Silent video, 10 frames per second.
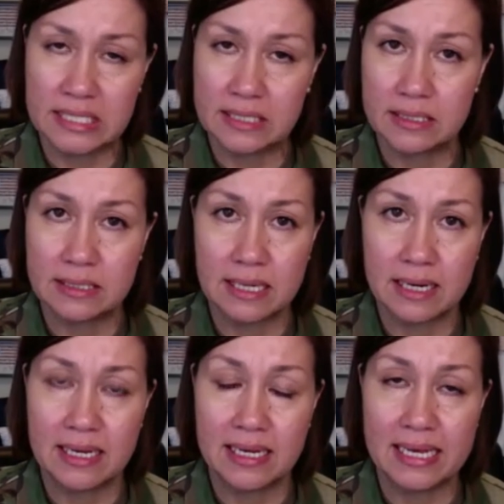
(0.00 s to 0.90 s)
Aid
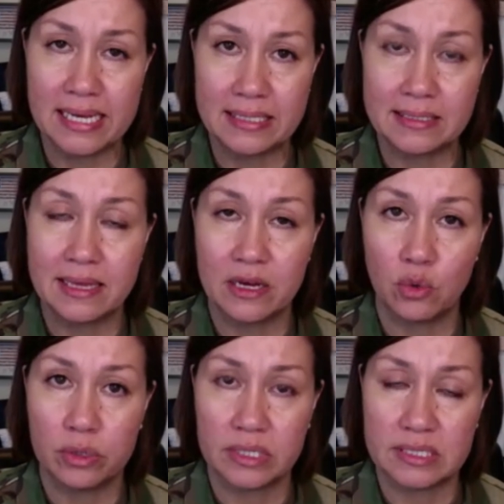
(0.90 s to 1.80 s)
Society is that
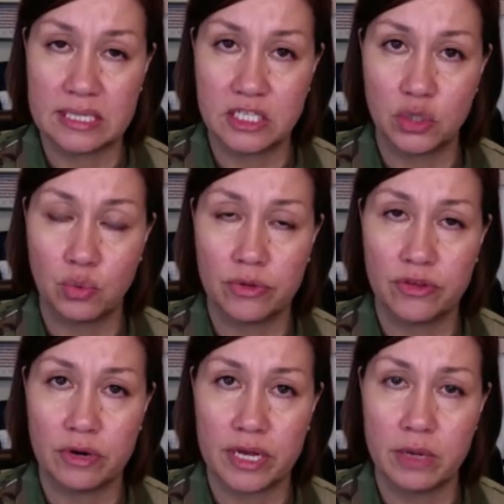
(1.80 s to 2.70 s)
organization where
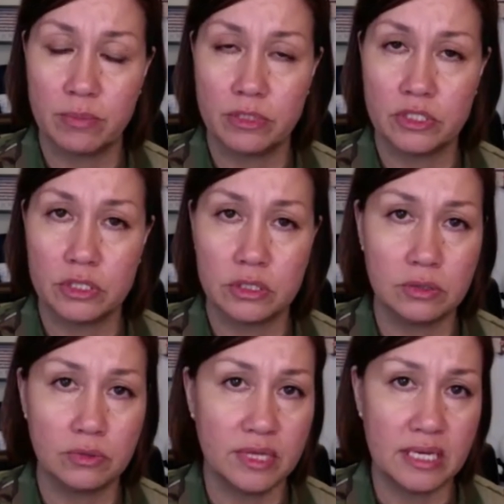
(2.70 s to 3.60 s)
they're able to
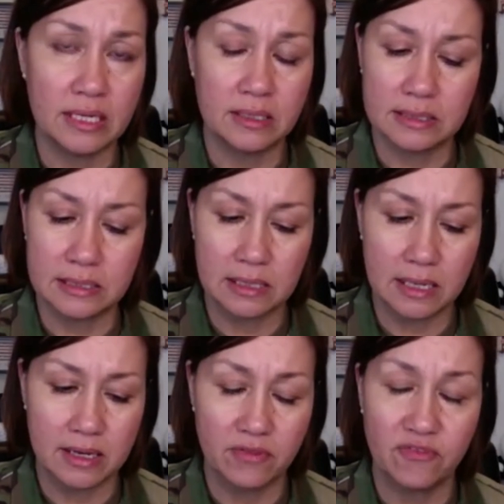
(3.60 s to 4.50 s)
do things
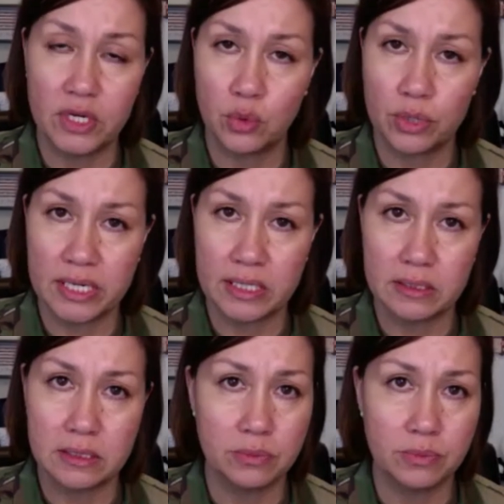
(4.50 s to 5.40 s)
like
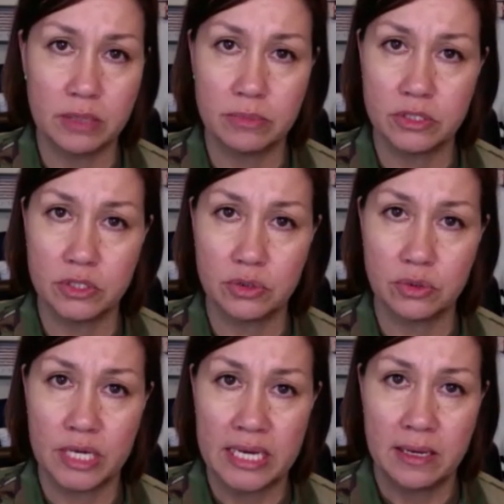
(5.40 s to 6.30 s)
fundraise, to be able to
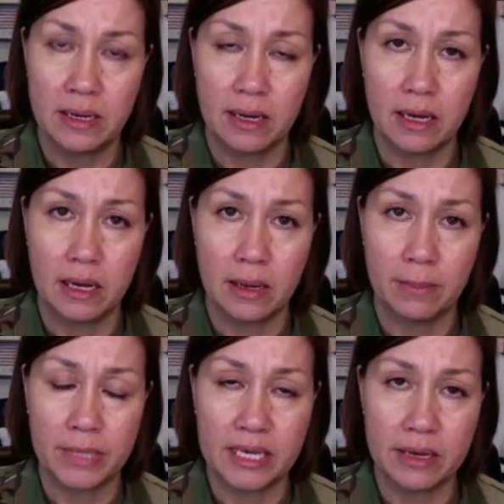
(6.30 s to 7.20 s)

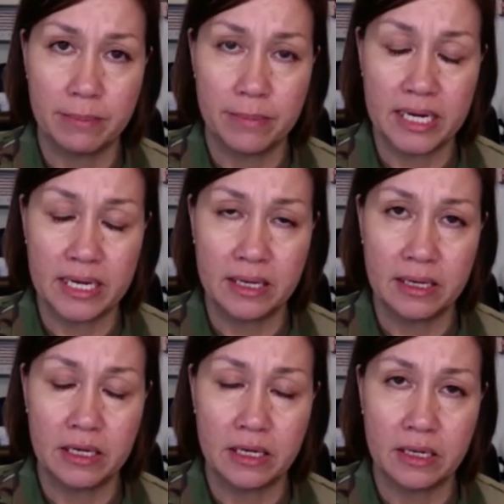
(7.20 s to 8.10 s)
get money,
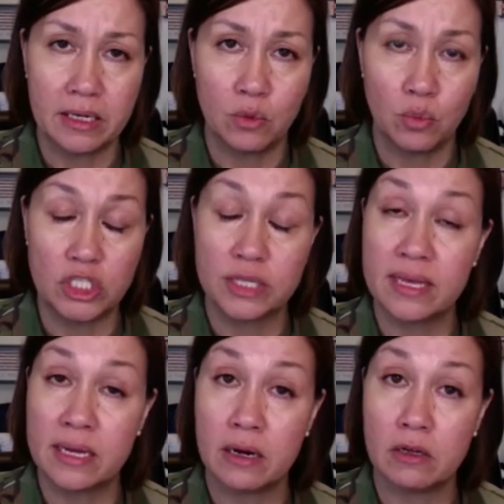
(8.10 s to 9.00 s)
and which
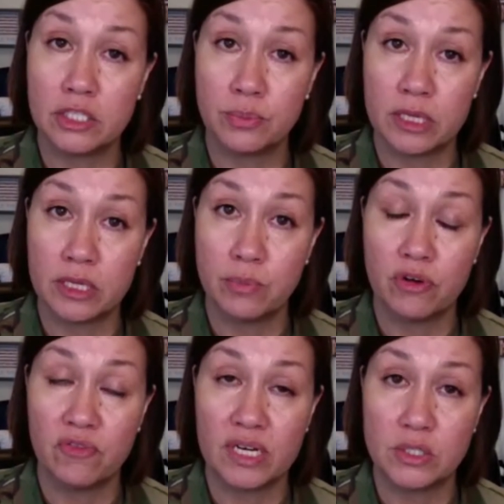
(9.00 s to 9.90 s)
then ultimately
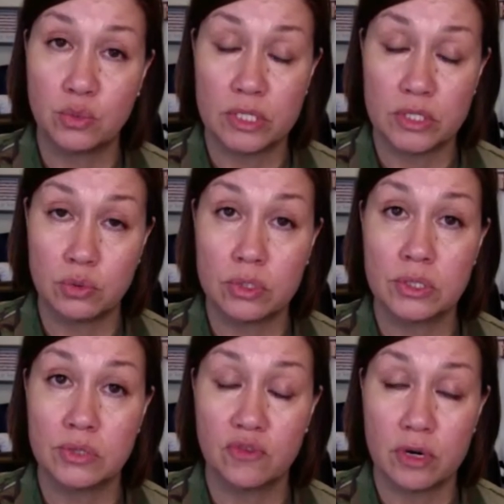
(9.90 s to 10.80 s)
provides
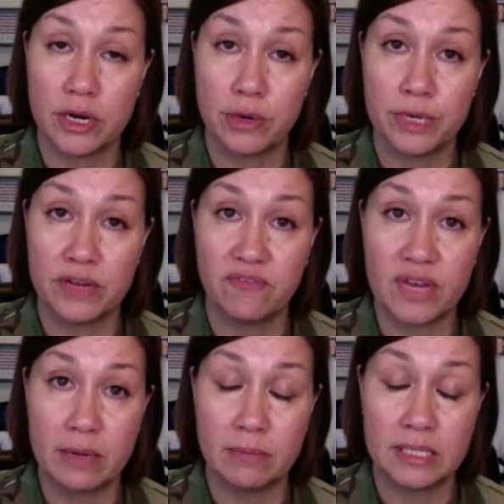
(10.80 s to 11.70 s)
resources for our airmen and
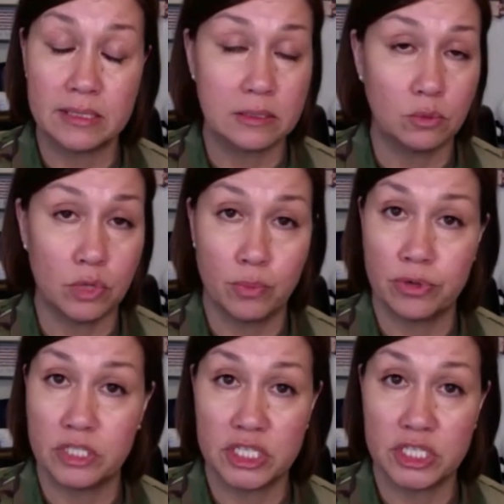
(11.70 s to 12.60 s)
families. And we
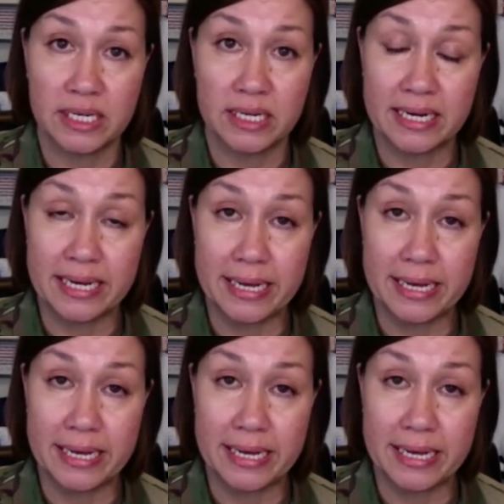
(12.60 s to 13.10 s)
appreciate it.